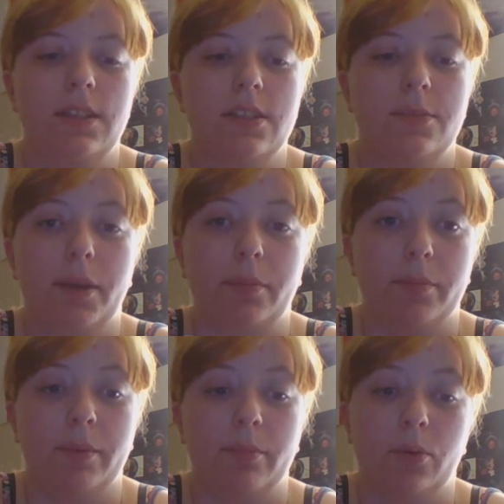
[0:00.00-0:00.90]
it to be able to
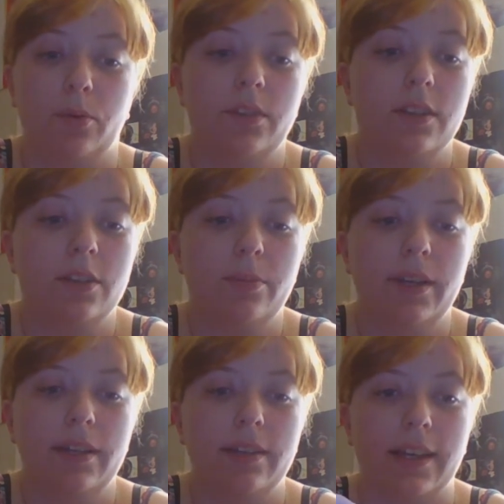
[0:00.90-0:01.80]
be moved a little
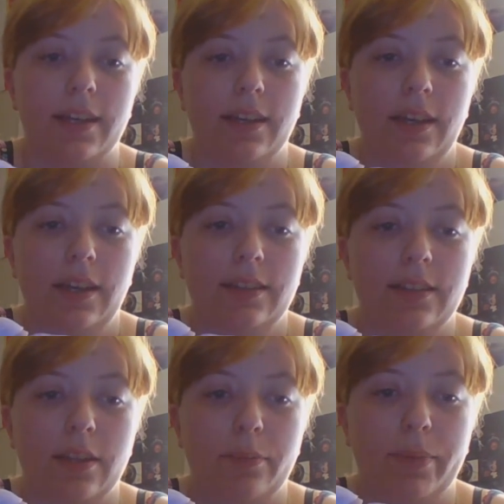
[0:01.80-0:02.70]
bit, see
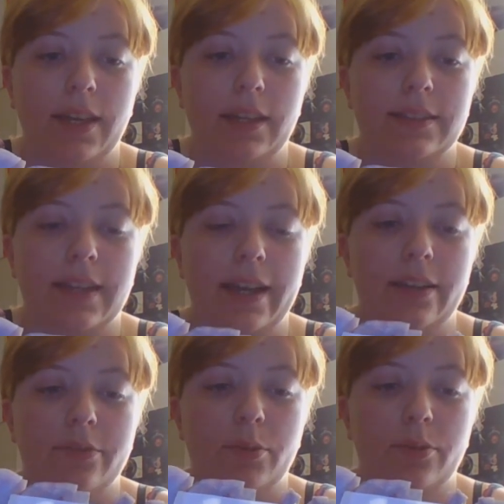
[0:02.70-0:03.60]
how the P is kind
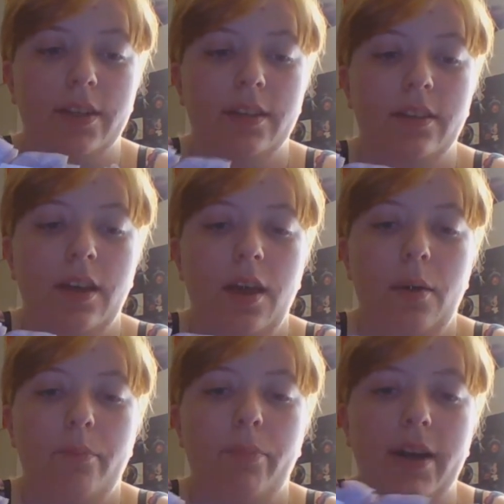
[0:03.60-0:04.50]
of moving,
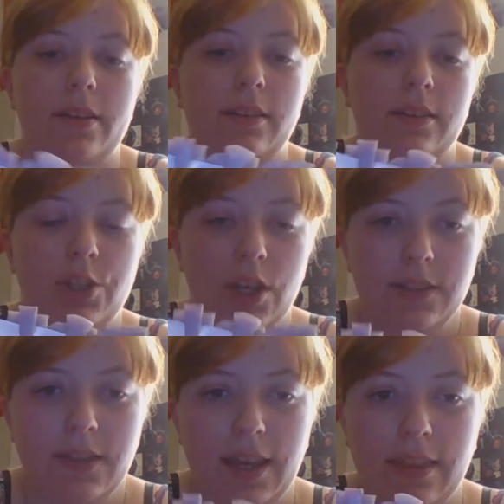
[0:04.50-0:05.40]
but
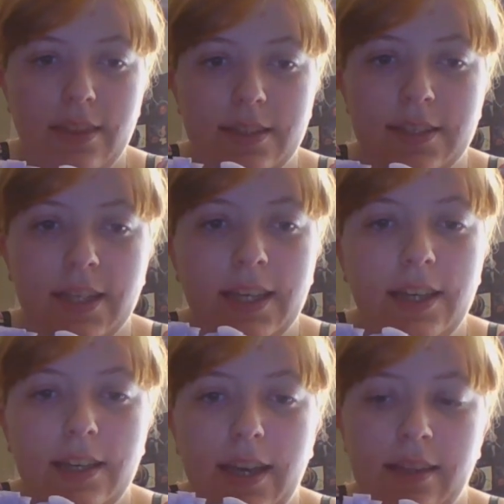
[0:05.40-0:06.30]
just like the
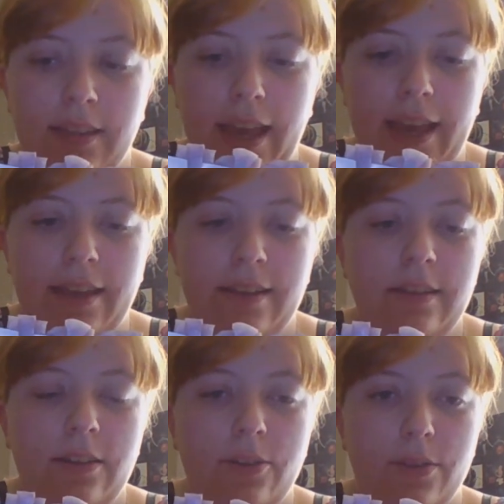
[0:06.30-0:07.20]
D and the N,
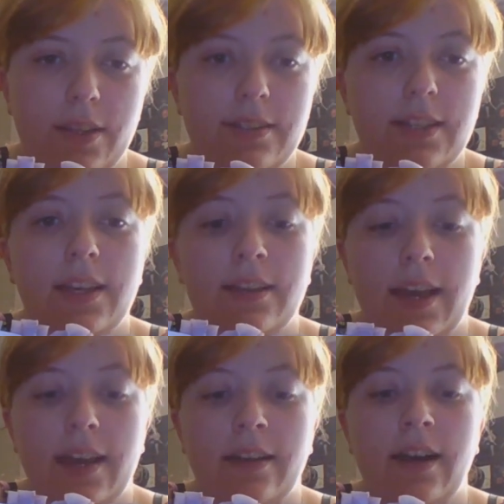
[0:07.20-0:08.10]
or this D and the
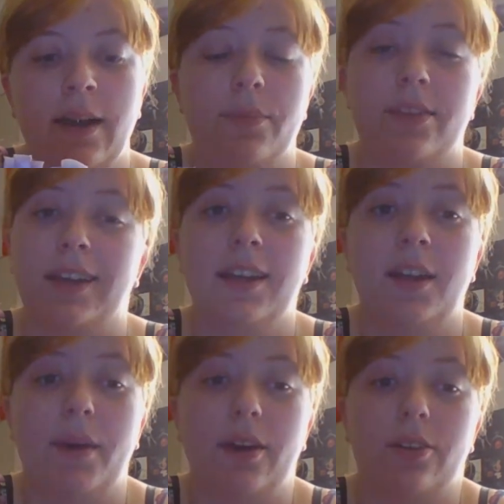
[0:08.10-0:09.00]
N, I'm thinking
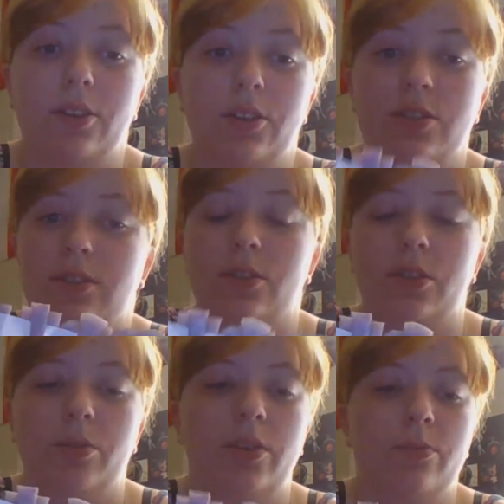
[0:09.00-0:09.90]
about just
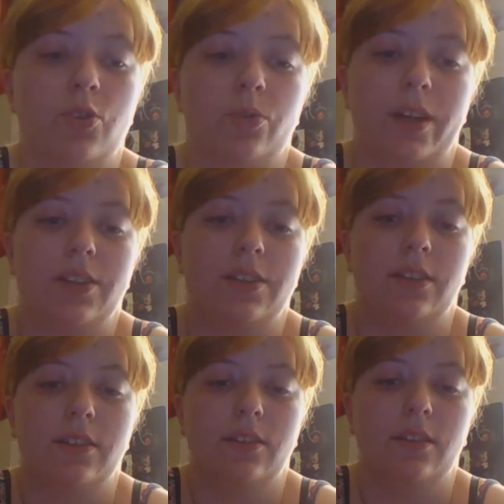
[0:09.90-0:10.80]
gluing them straight to
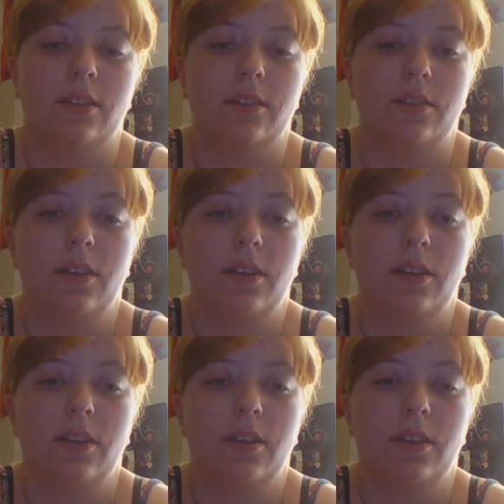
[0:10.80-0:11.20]
the